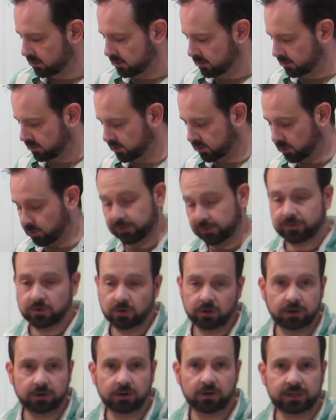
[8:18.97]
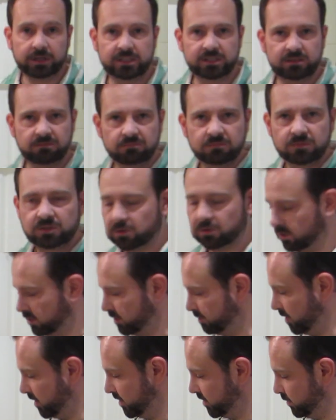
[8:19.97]
So we've got a nice sort of
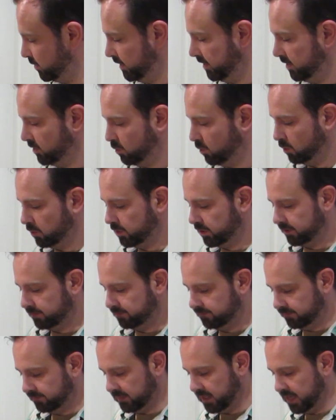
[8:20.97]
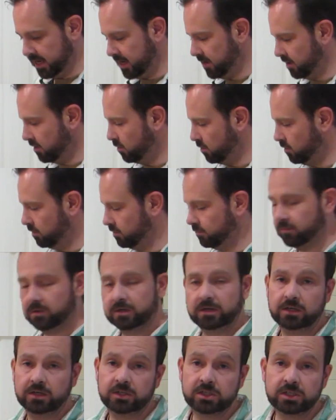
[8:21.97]
tomatoey sauce there.
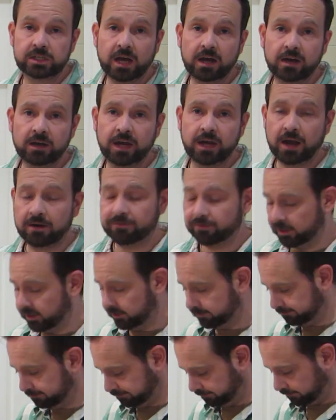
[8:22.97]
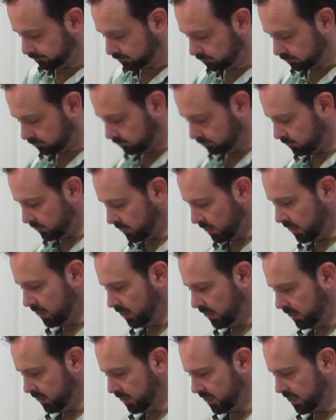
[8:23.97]
Going to just uncover it.
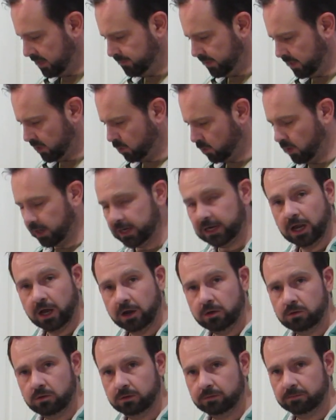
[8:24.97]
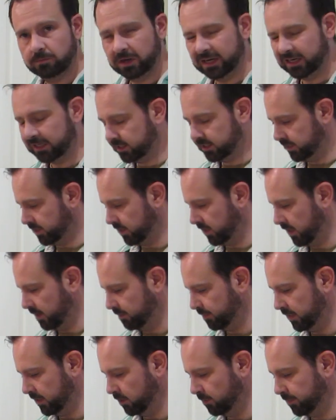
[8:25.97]
Keep it quite low, might need to turn it
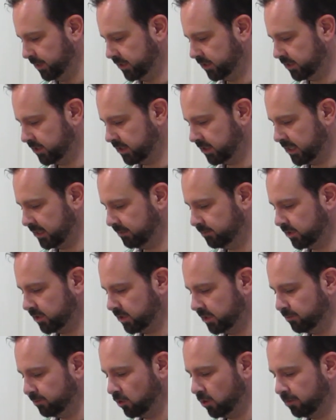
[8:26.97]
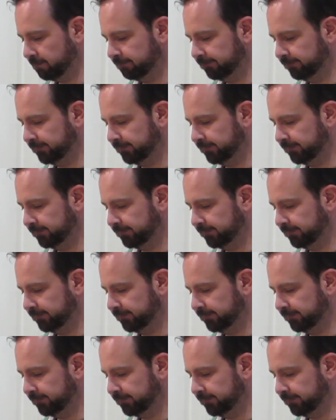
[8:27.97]
up a little bit just to keep the simmer on.